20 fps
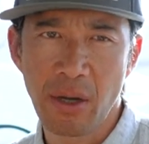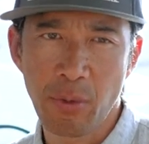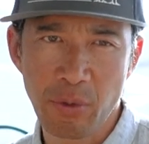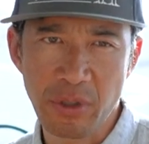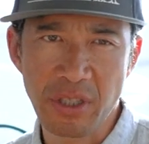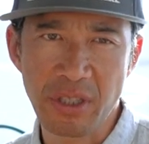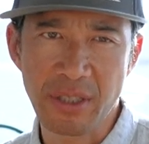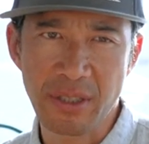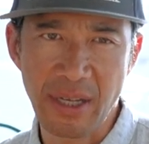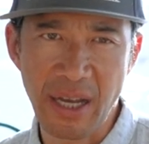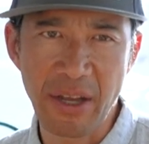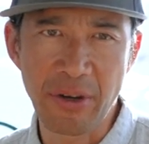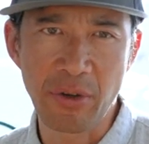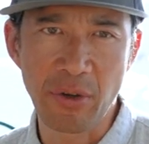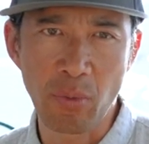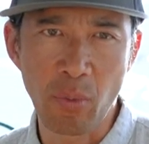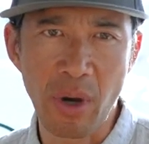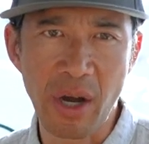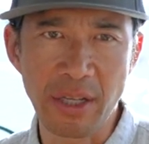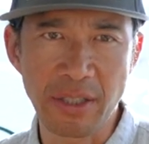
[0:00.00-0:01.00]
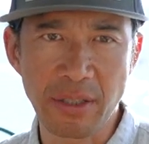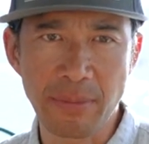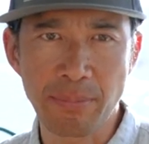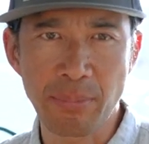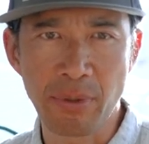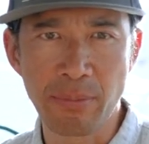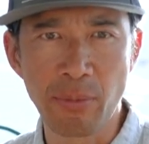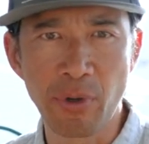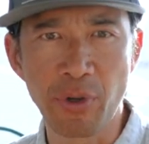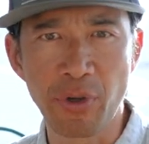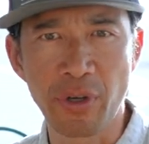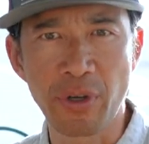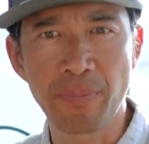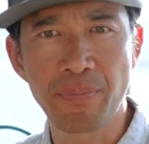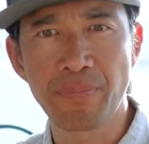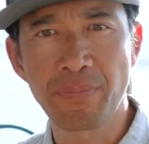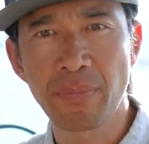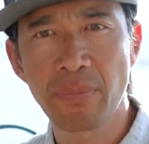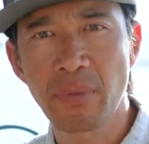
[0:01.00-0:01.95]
which is 100 watts per motor.